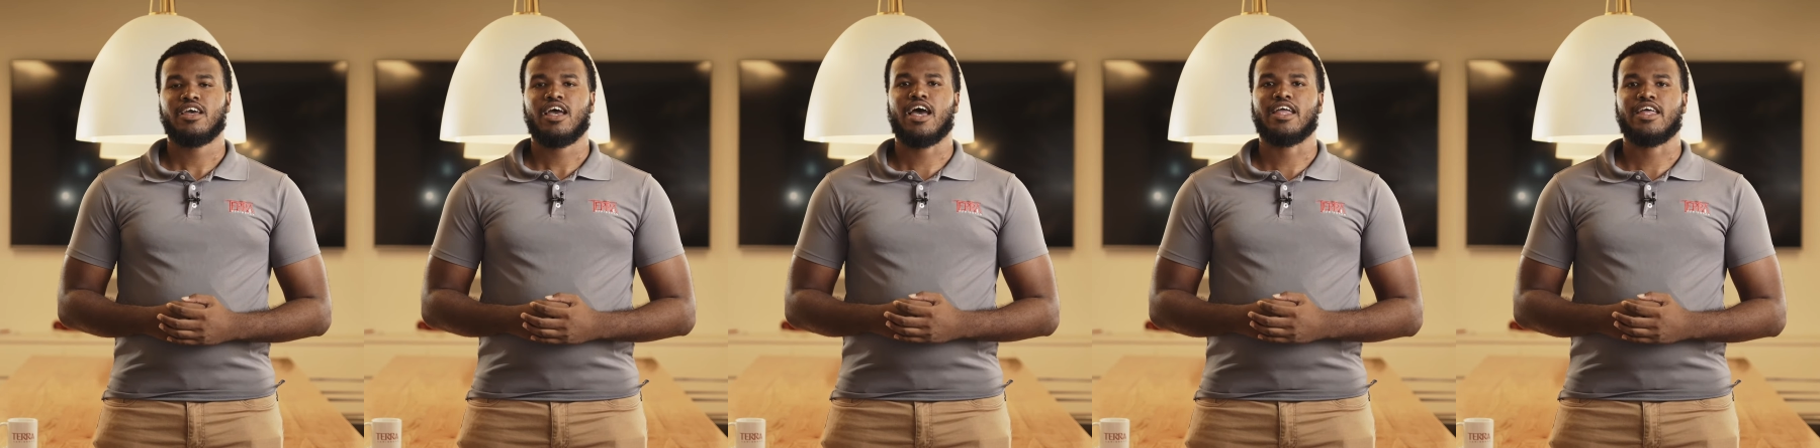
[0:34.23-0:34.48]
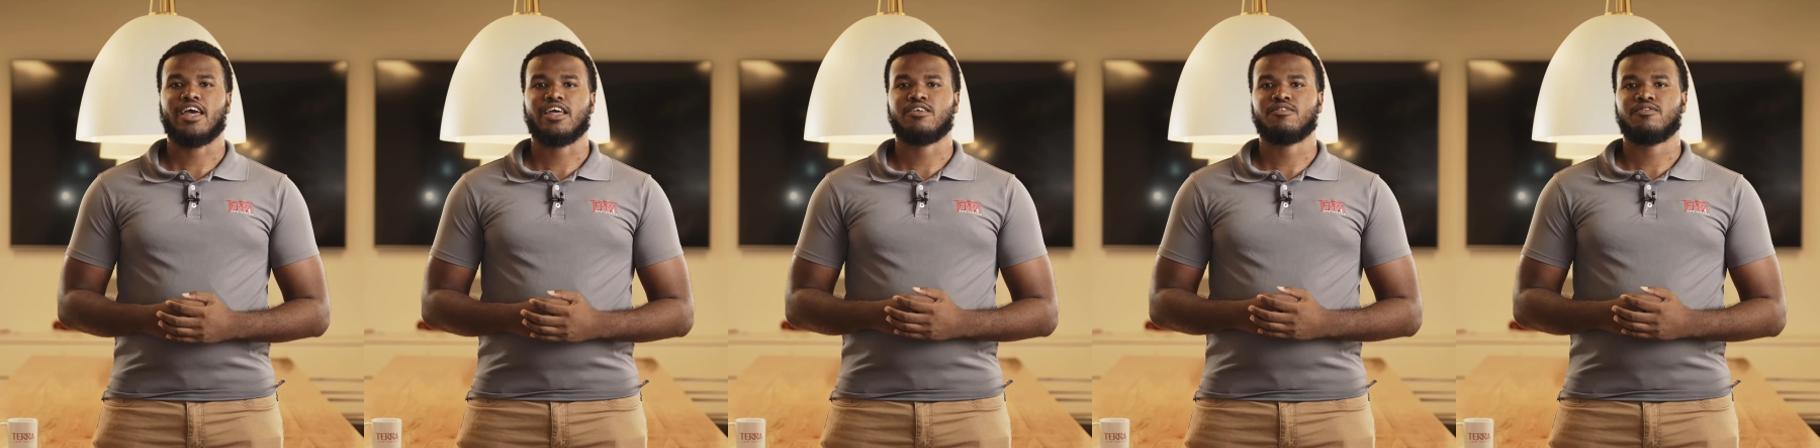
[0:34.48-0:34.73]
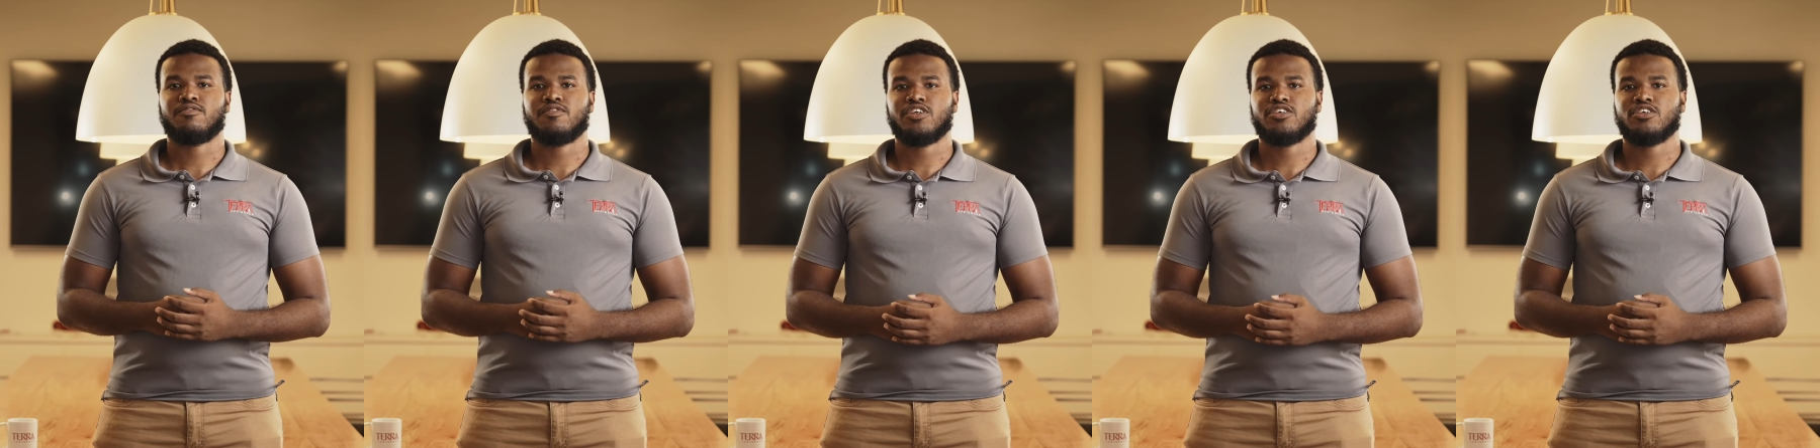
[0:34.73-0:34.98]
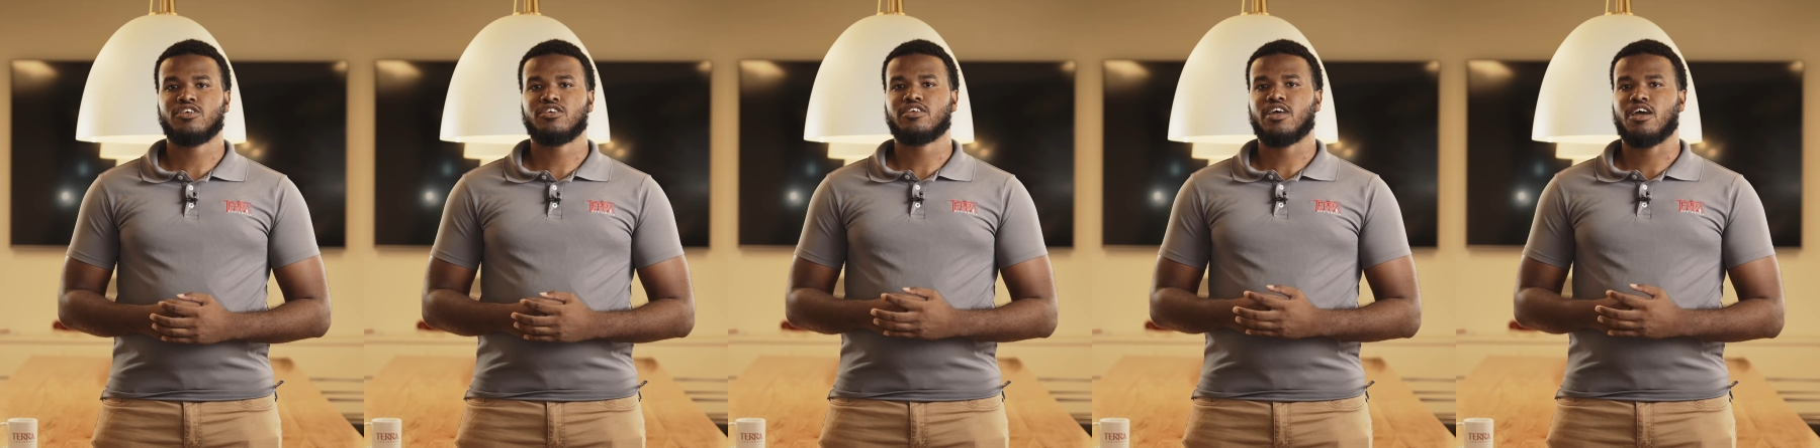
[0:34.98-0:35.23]
and any
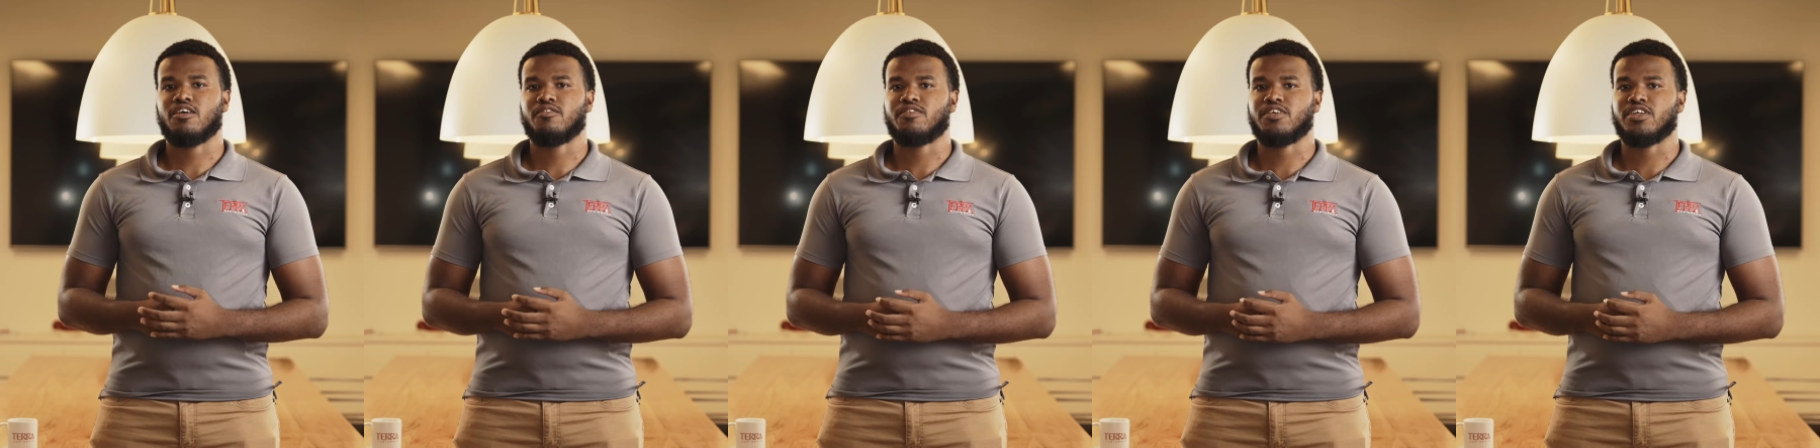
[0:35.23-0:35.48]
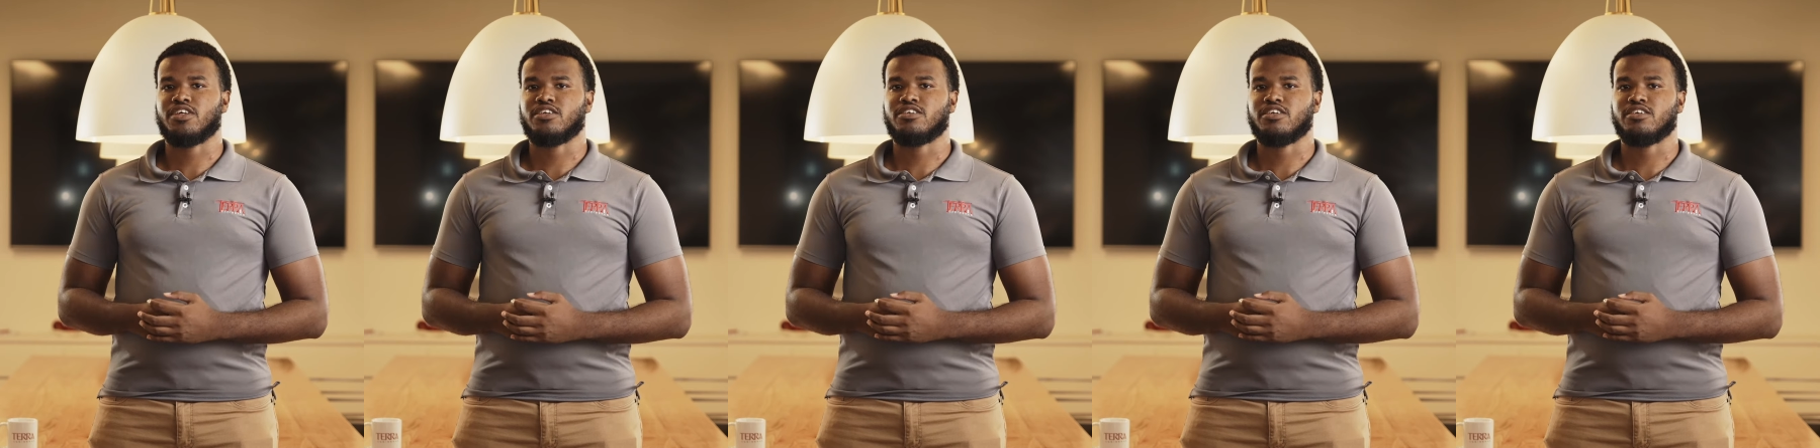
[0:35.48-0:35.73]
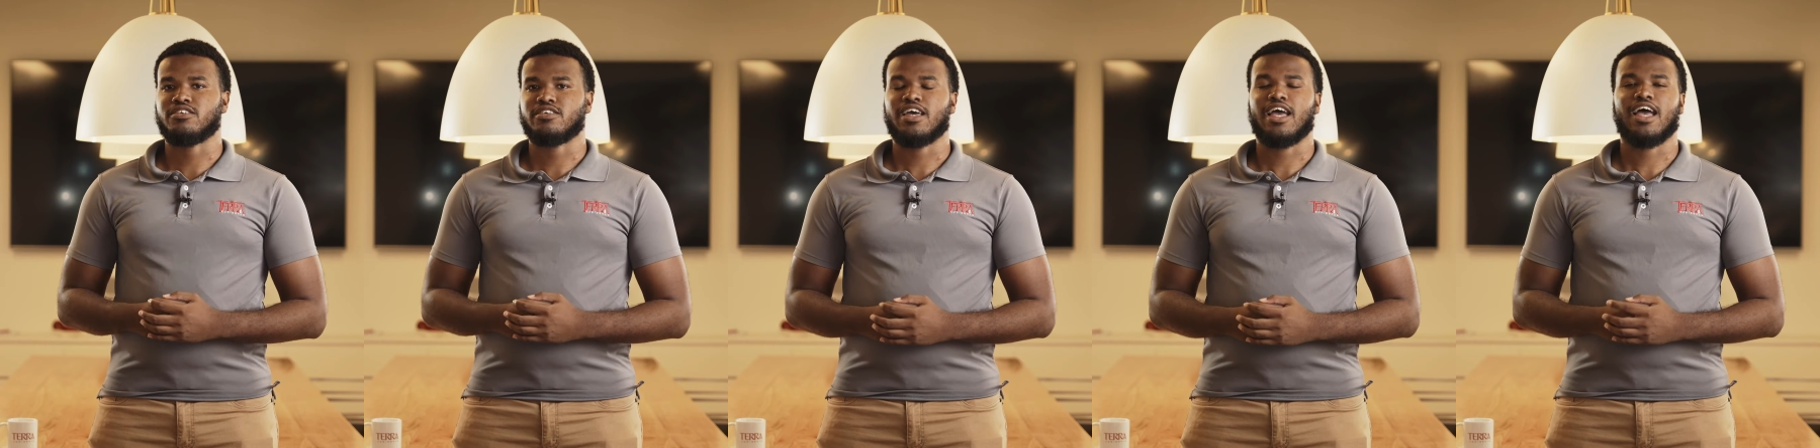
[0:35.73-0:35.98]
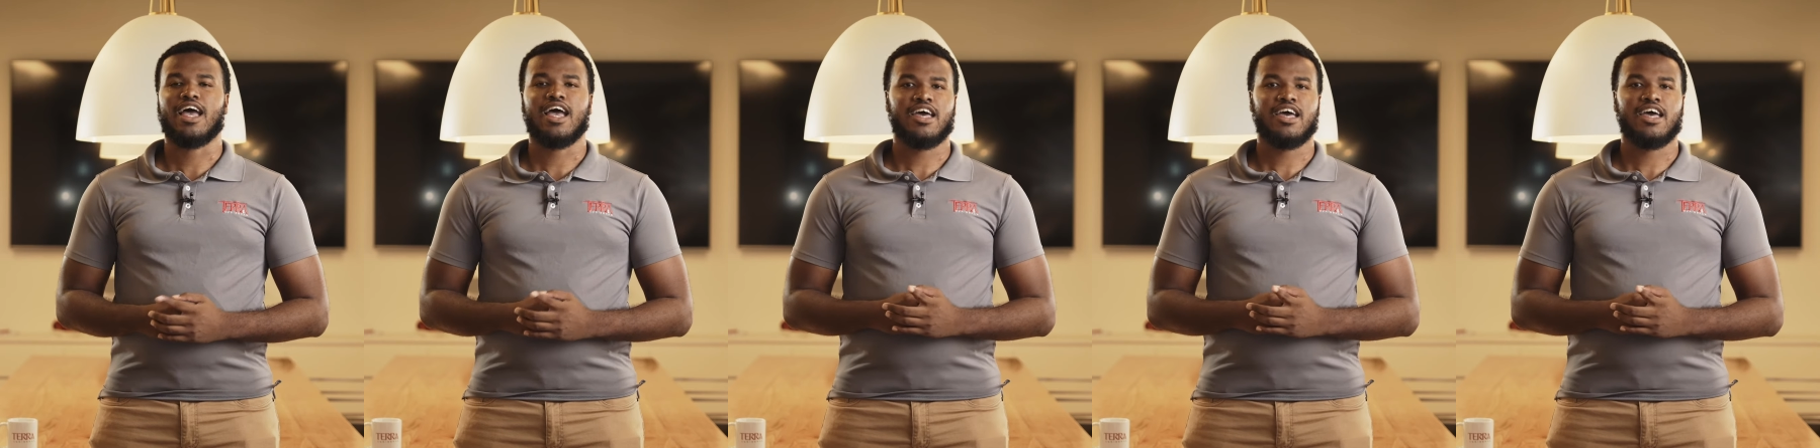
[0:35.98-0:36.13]
features and finishes